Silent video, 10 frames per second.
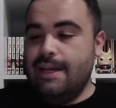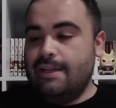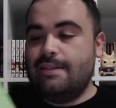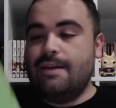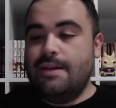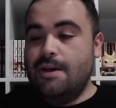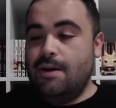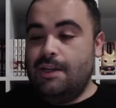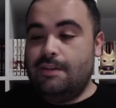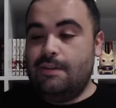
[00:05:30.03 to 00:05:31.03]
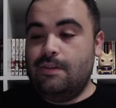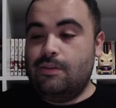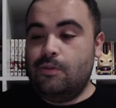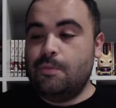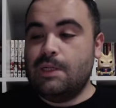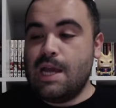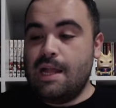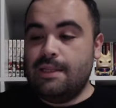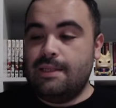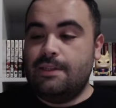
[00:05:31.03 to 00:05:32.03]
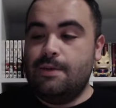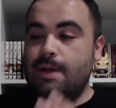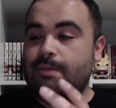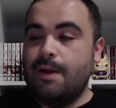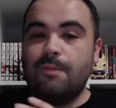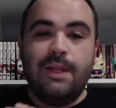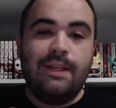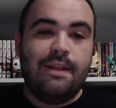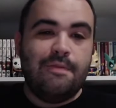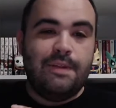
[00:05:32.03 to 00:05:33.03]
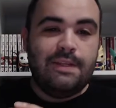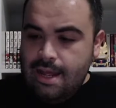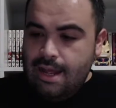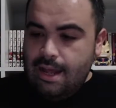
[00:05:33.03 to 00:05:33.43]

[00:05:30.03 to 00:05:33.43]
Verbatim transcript: and Scotty Young is super talented, so I, I really love this.